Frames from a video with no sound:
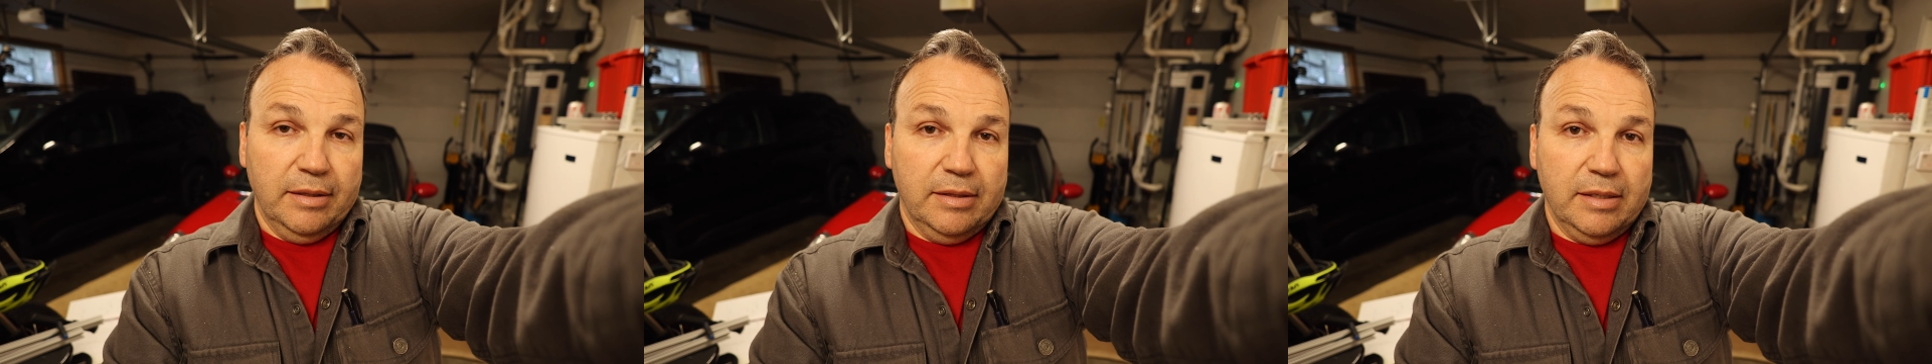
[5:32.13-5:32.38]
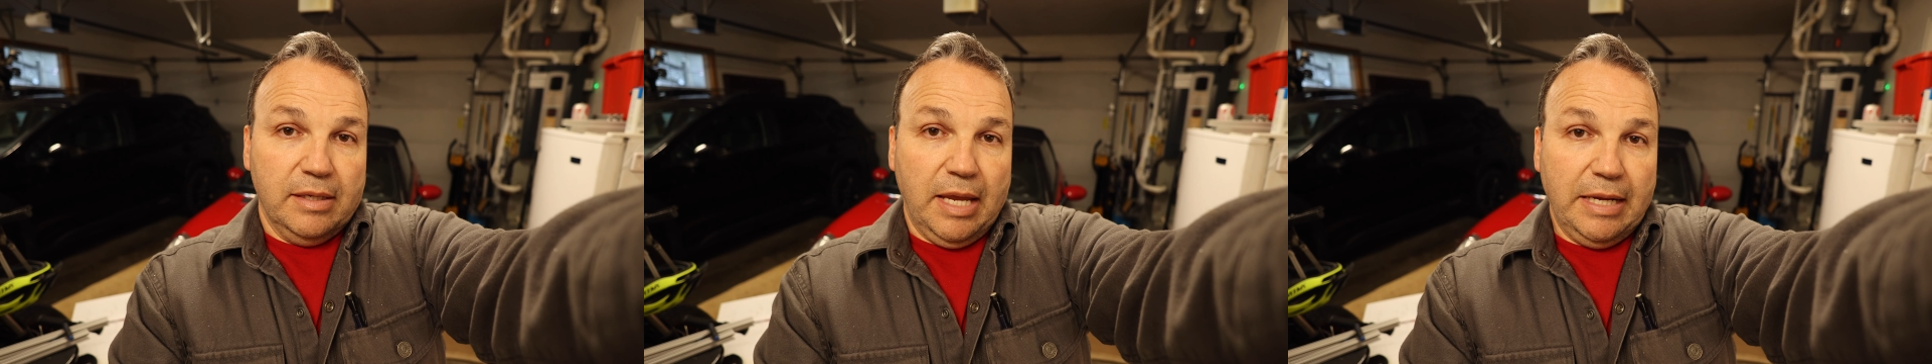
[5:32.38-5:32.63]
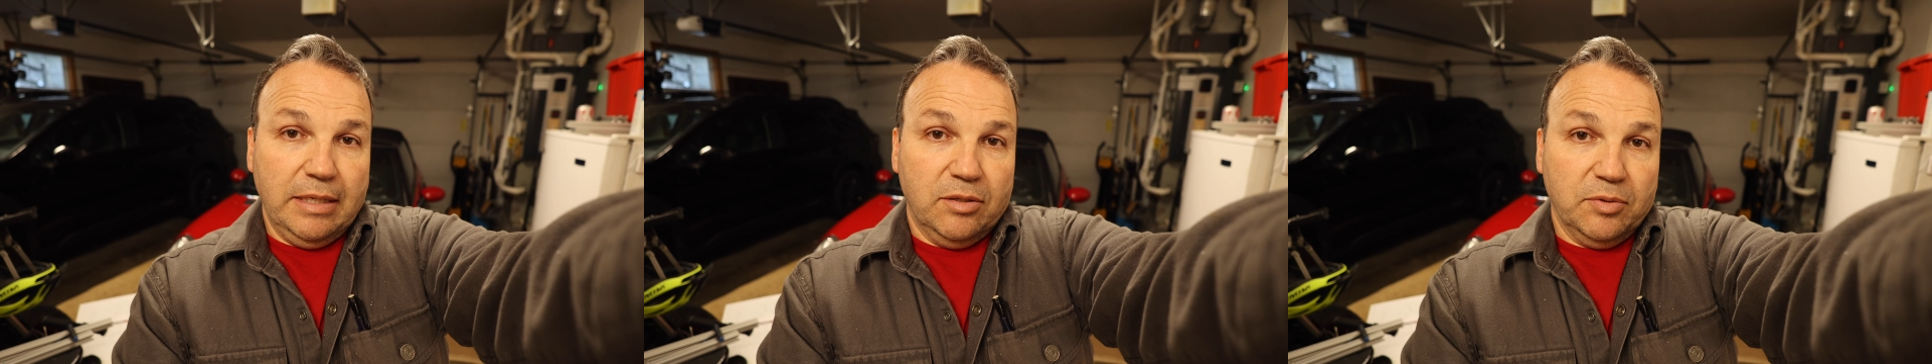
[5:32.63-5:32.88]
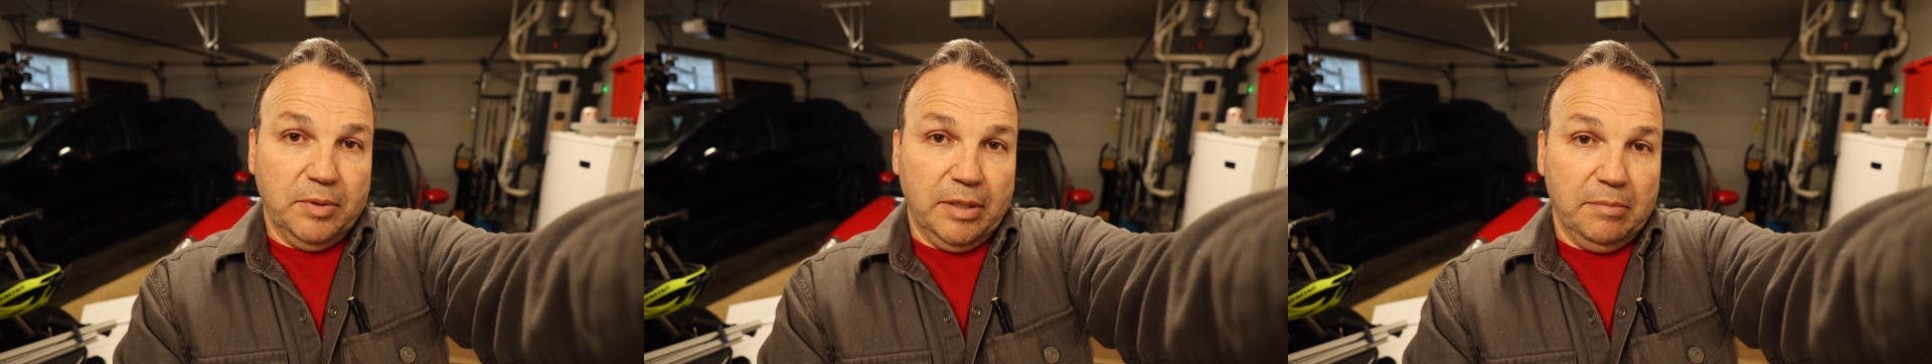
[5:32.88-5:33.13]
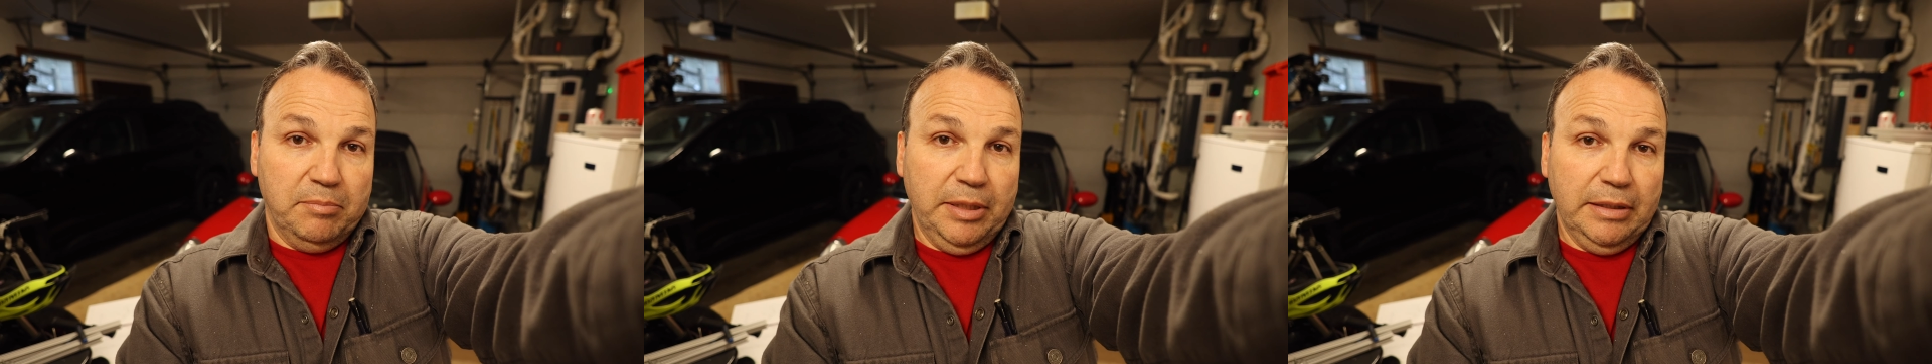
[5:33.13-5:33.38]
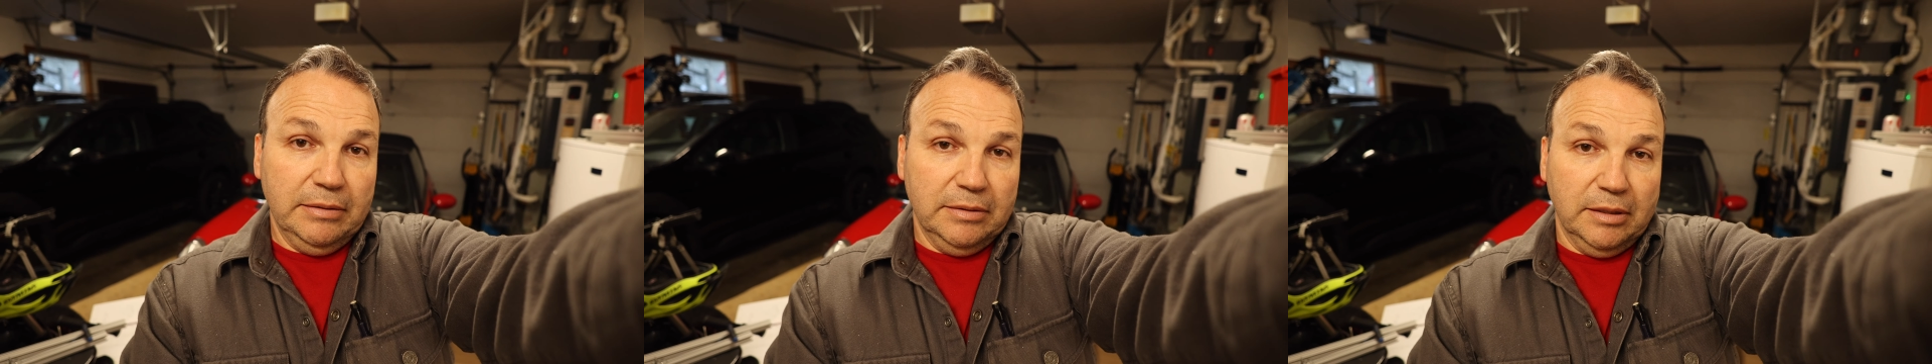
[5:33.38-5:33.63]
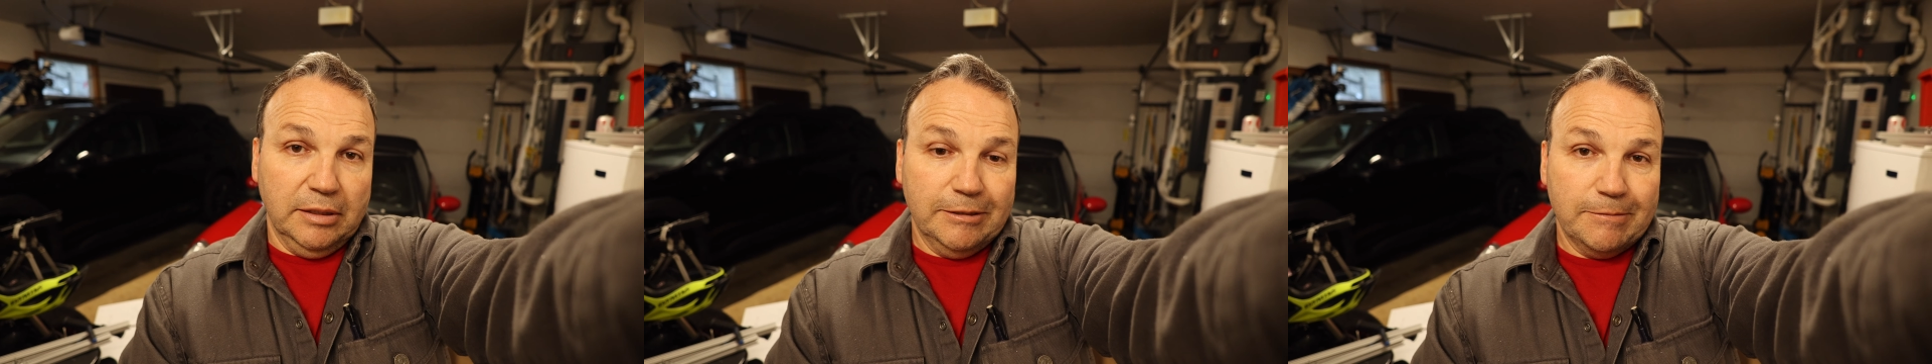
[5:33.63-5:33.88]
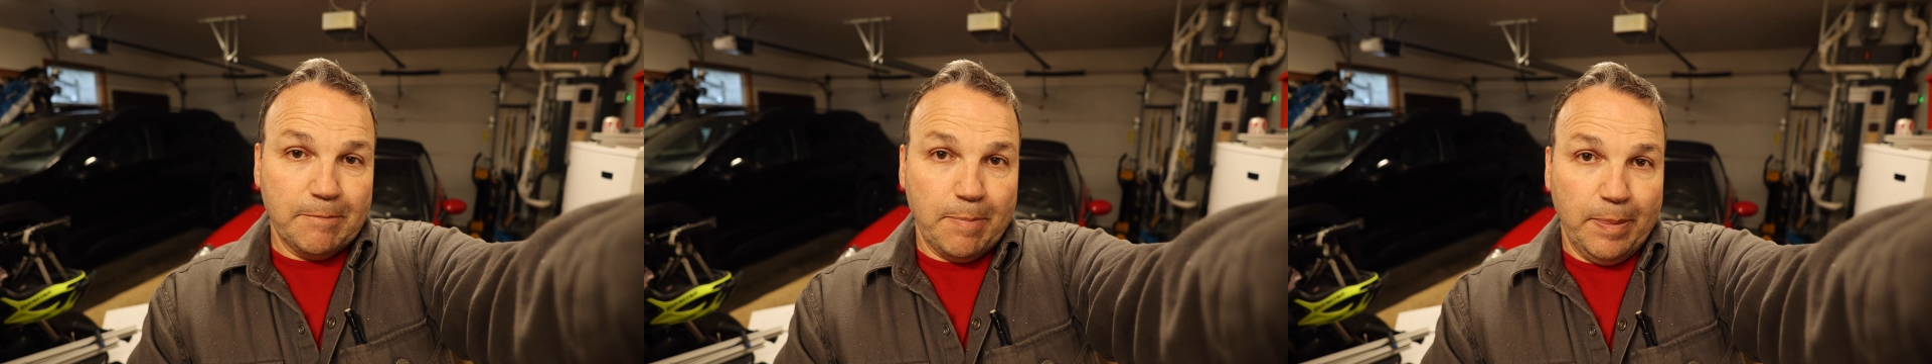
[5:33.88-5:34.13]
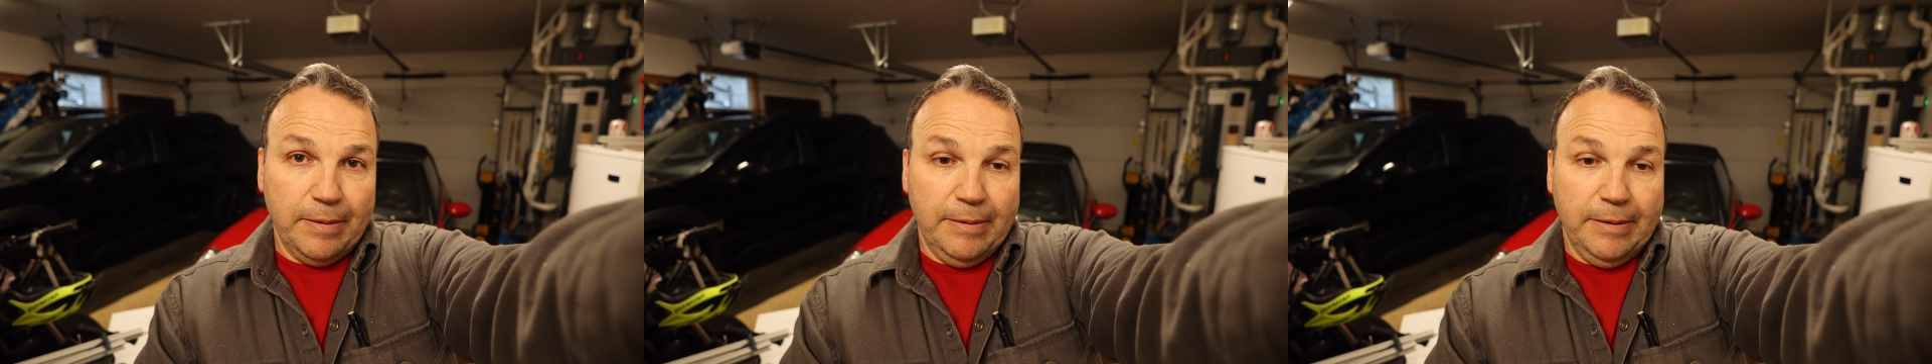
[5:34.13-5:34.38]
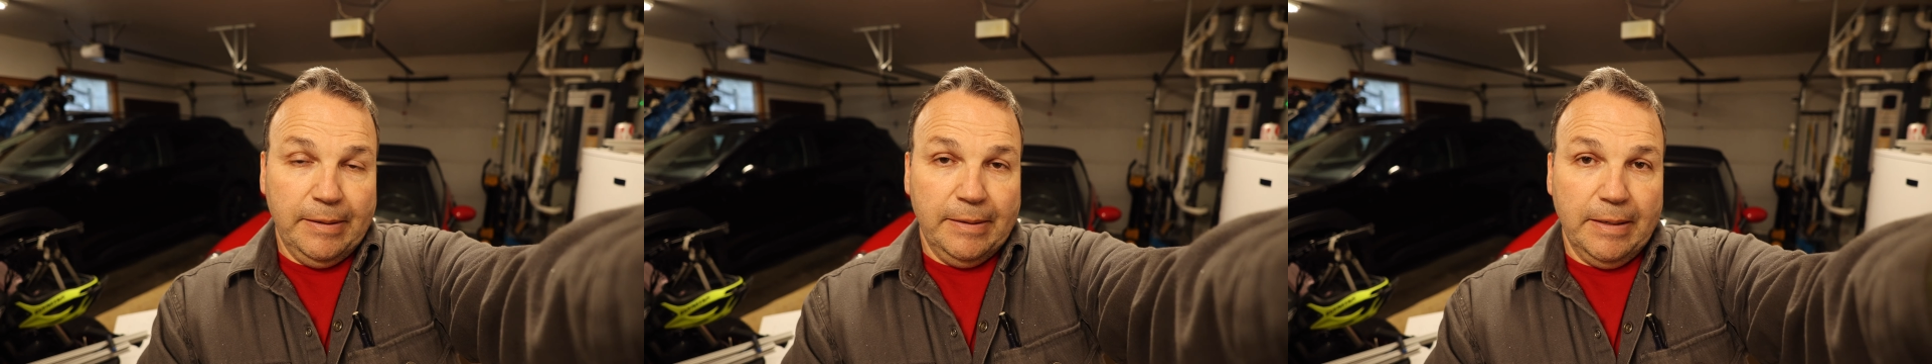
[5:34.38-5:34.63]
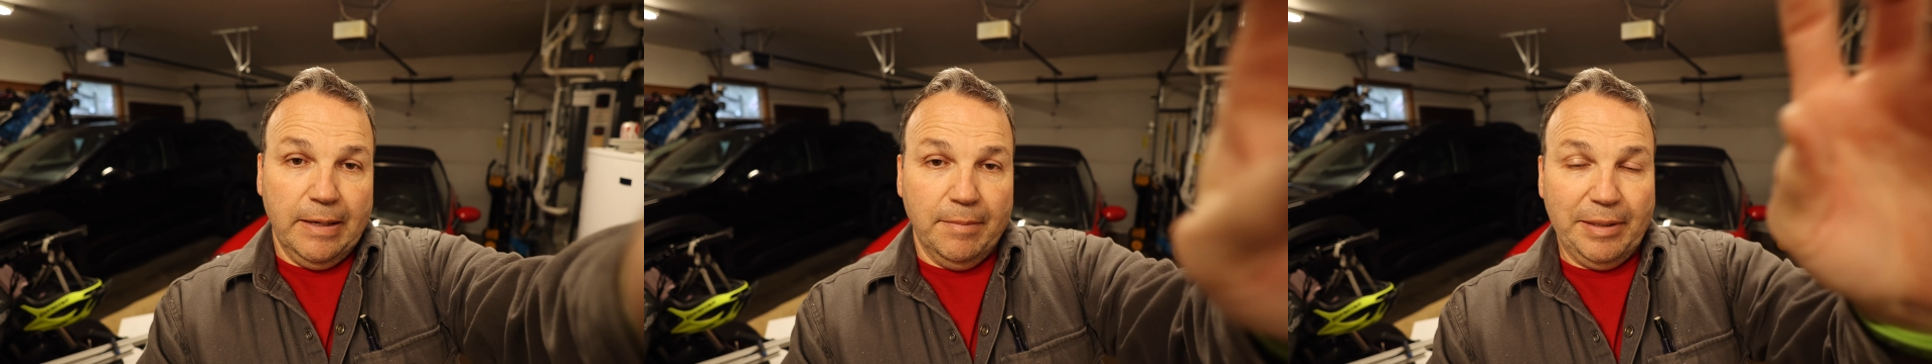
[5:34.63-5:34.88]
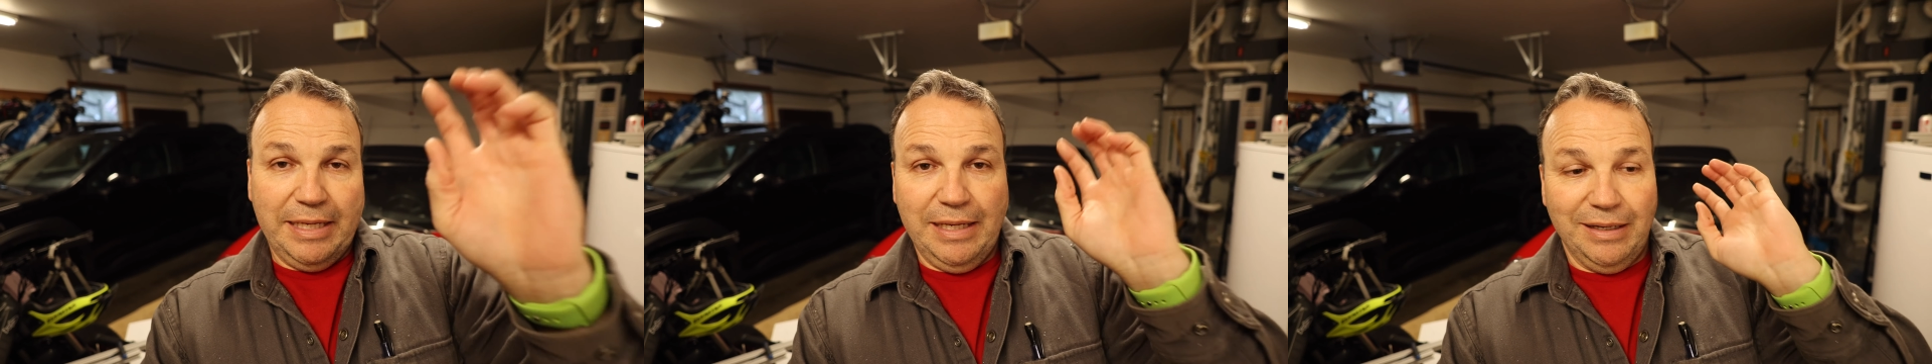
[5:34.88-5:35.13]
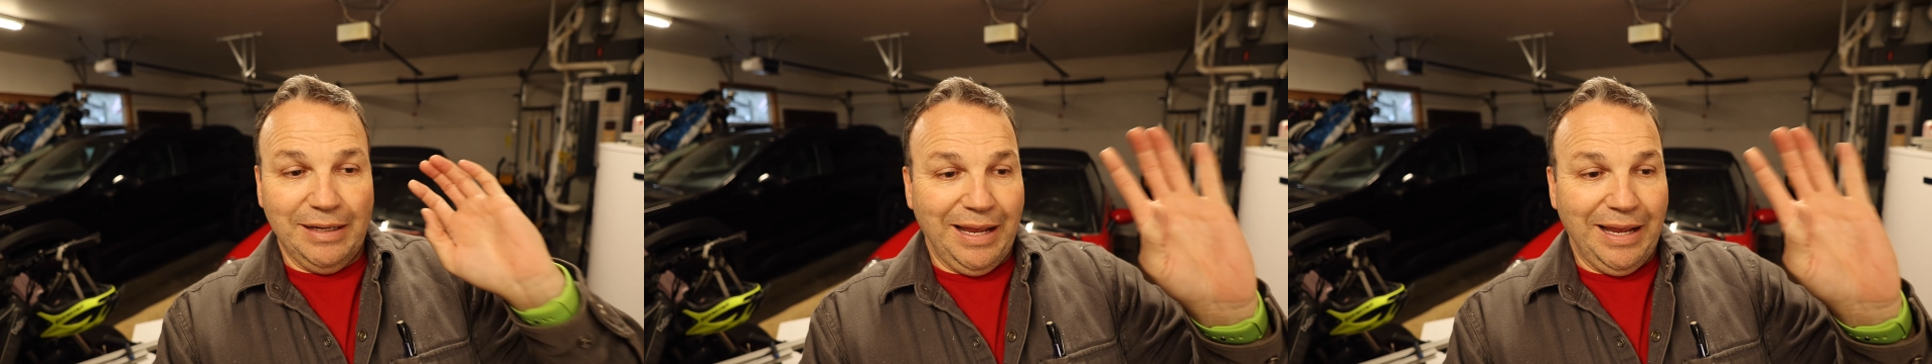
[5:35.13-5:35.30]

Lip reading: the 80/20 build. Again,